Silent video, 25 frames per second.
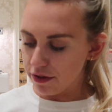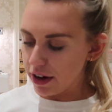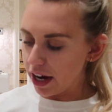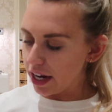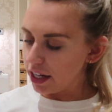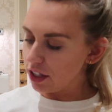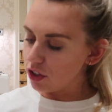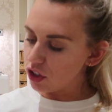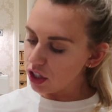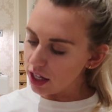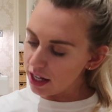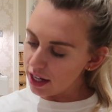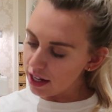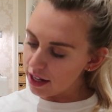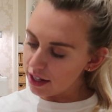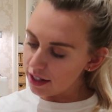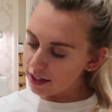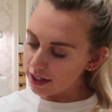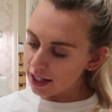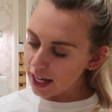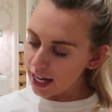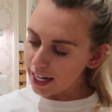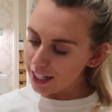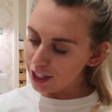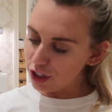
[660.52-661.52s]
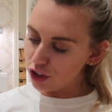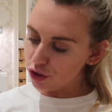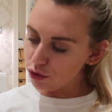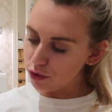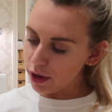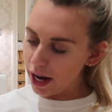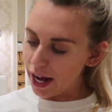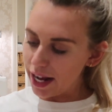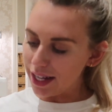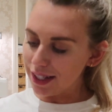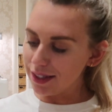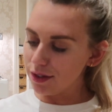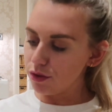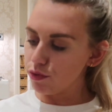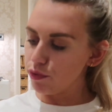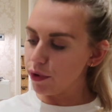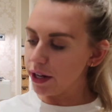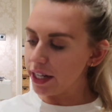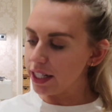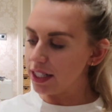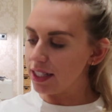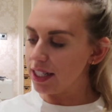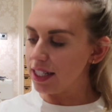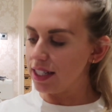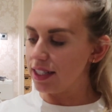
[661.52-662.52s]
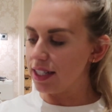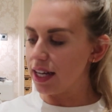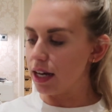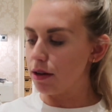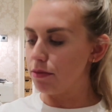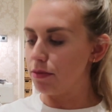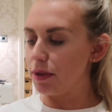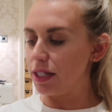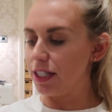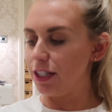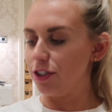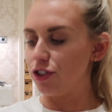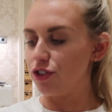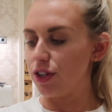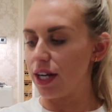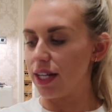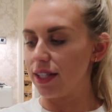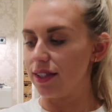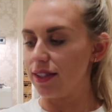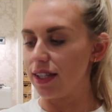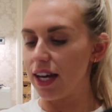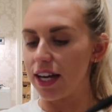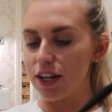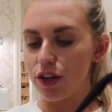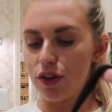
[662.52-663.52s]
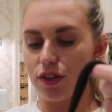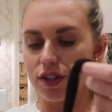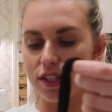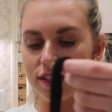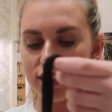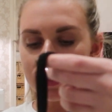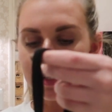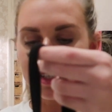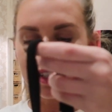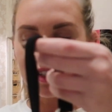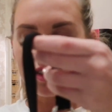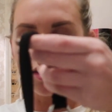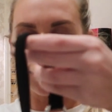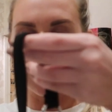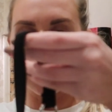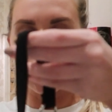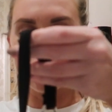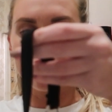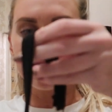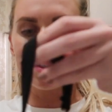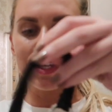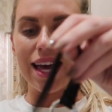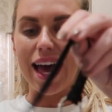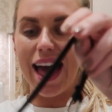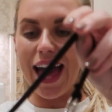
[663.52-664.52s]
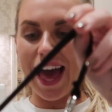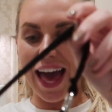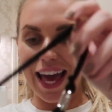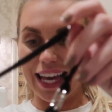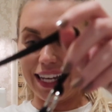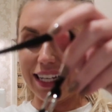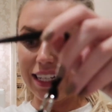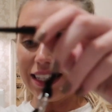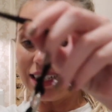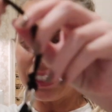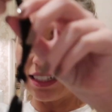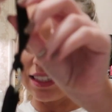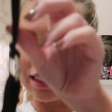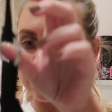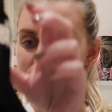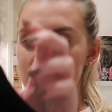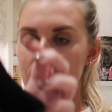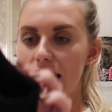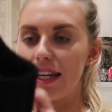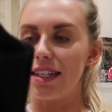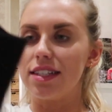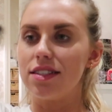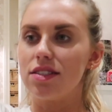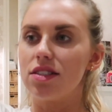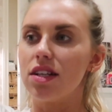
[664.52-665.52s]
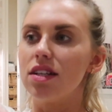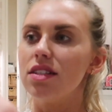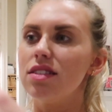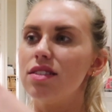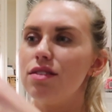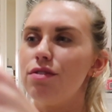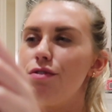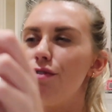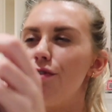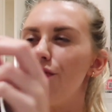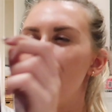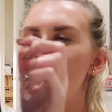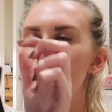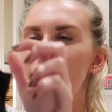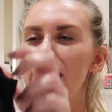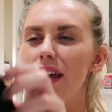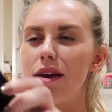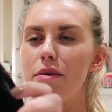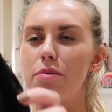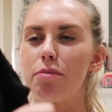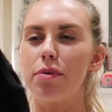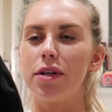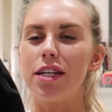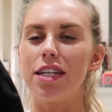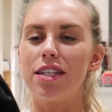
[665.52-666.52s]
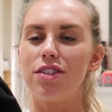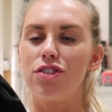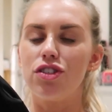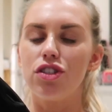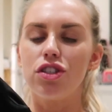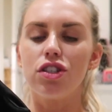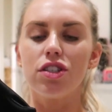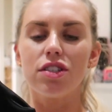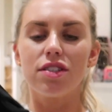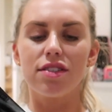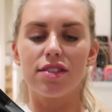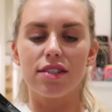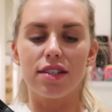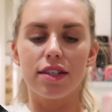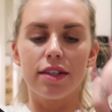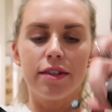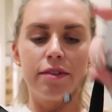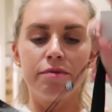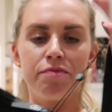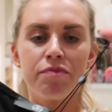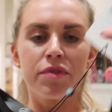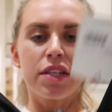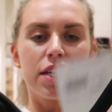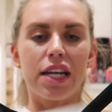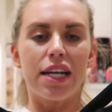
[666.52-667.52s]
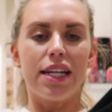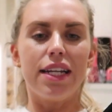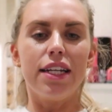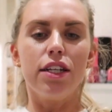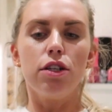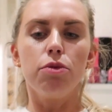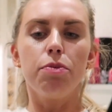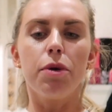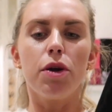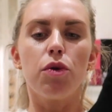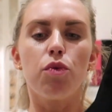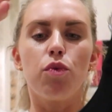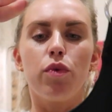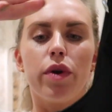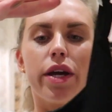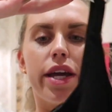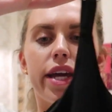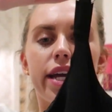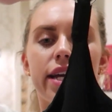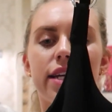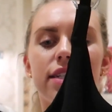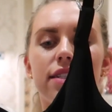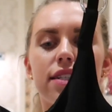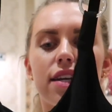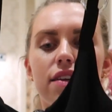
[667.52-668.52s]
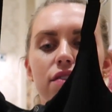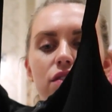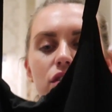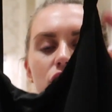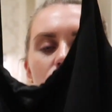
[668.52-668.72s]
range. It is a dress, ring detail midi dress. I got this in a size 8 and it does fit, but it's just a little bit weird at